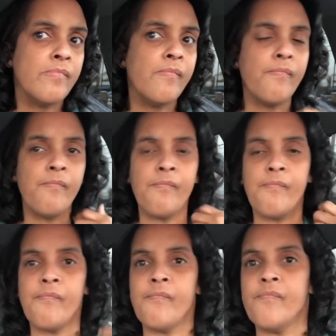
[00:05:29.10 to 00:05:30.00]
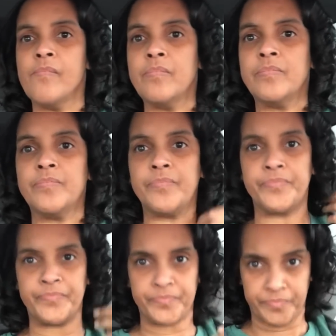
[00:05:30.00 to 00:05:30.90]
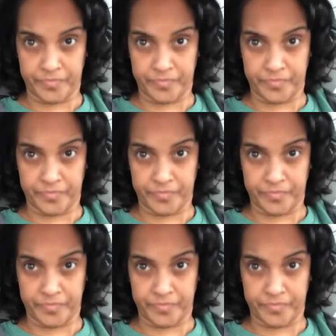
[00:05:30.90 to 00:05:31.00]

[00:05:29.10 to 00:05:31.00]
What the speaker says: Nothing is said.